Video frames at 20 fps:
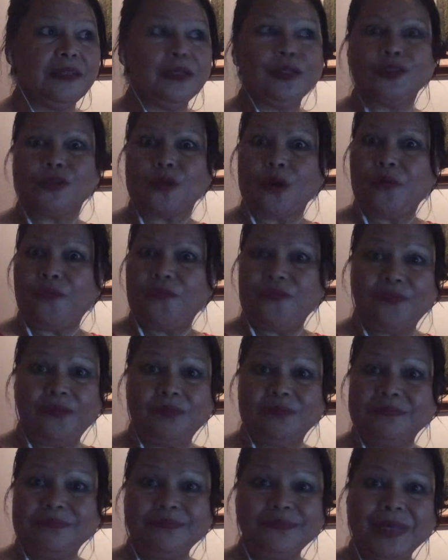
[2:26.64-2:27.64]
So
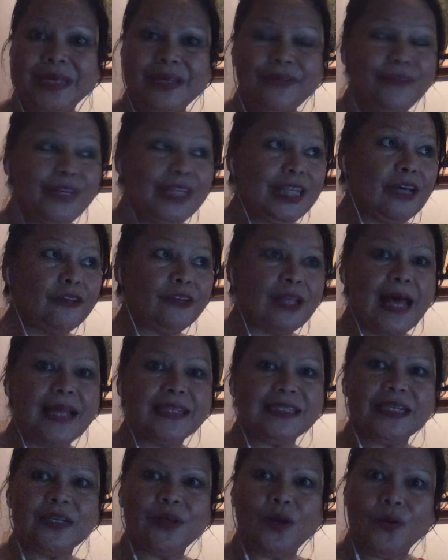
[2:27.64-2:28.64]
me without
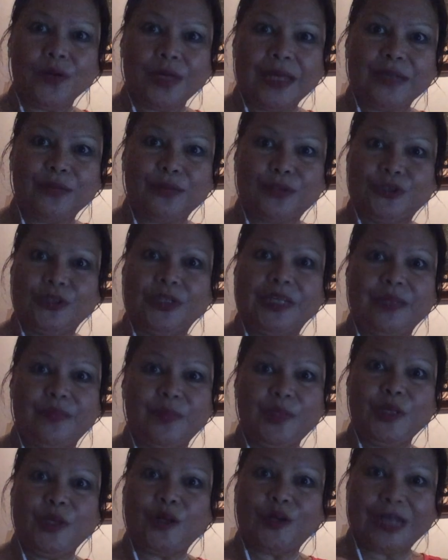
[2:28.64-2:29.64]
asking, okay, could you give
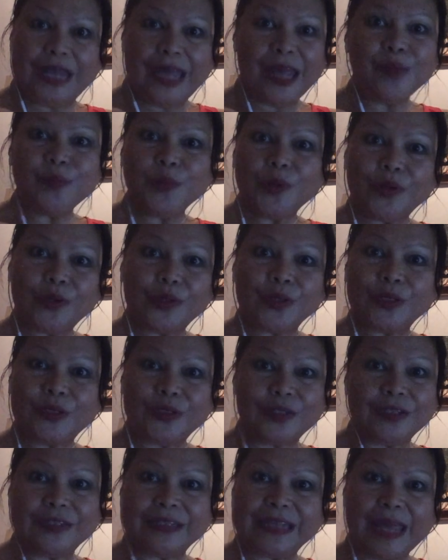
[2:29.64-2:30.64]
me your name or
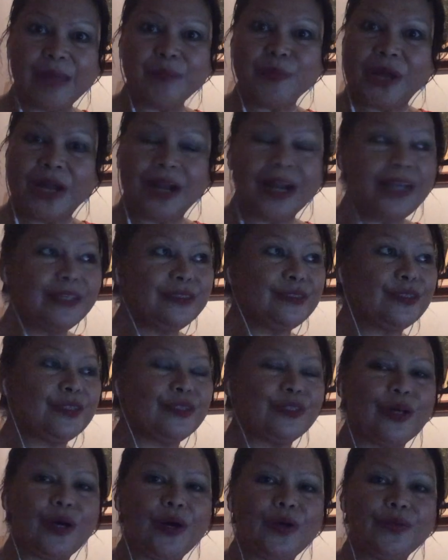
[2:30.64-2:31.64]
your name card, you
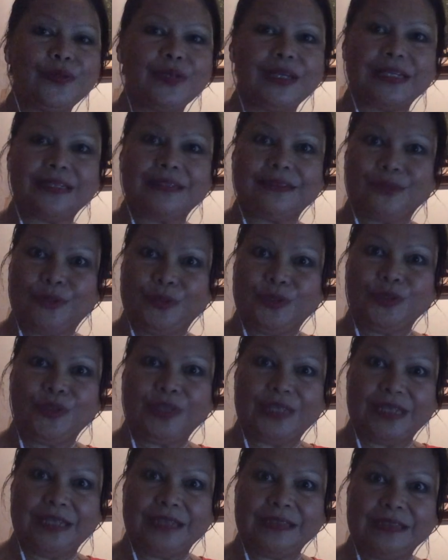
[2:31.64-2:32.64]
know, and could you
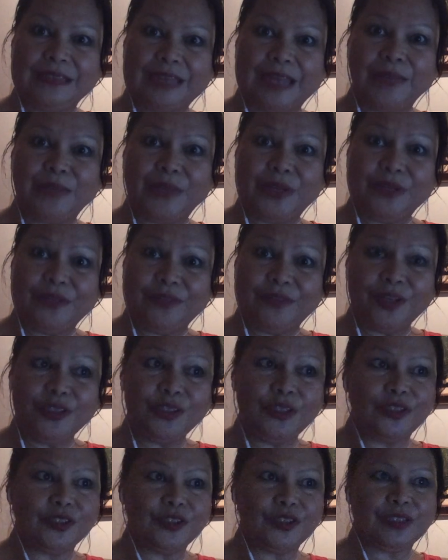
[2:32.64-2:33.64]
give, send me the
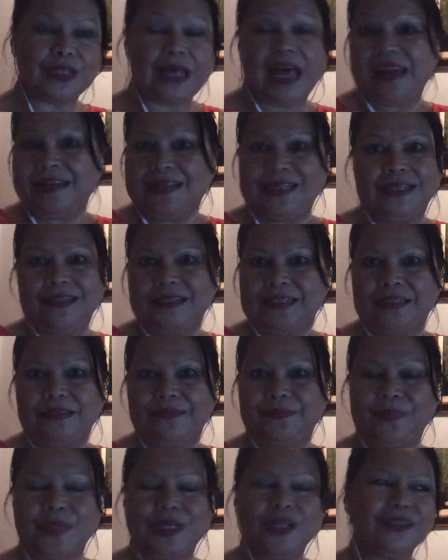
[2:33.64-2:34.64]
photos? I didn't
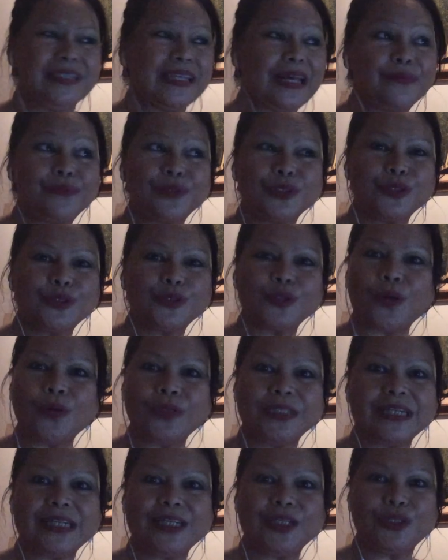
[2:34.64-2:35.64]
because I was
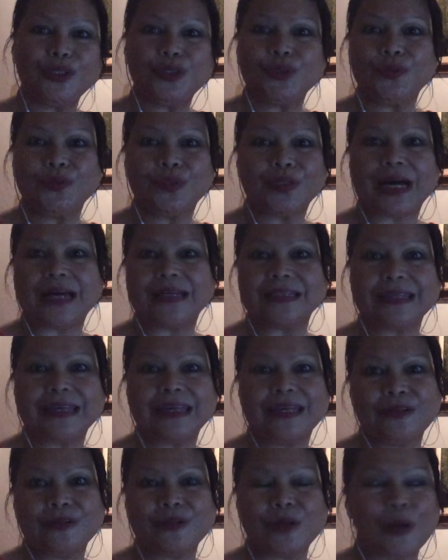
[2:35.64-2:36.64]
totally new
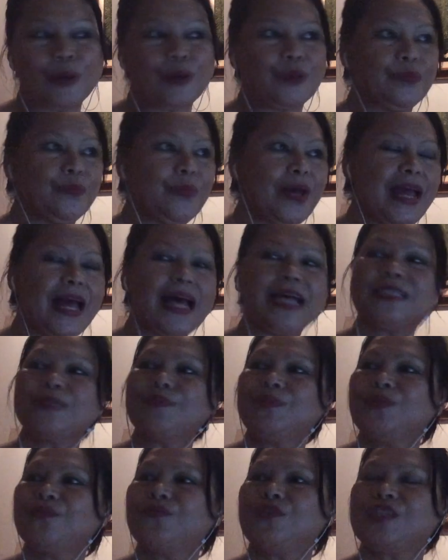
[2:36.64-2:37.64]
in Rome. My
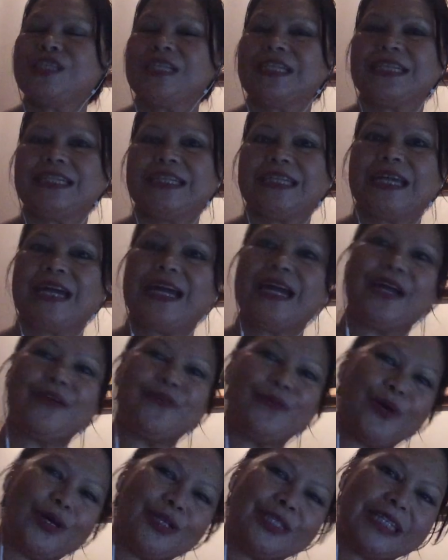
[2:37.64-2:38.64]
husband was sitting there
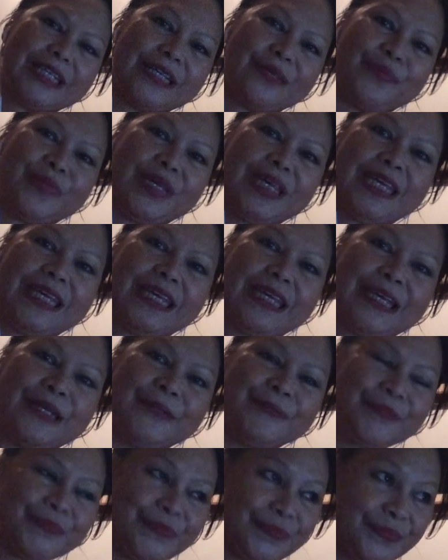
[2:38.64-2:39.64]
watching me.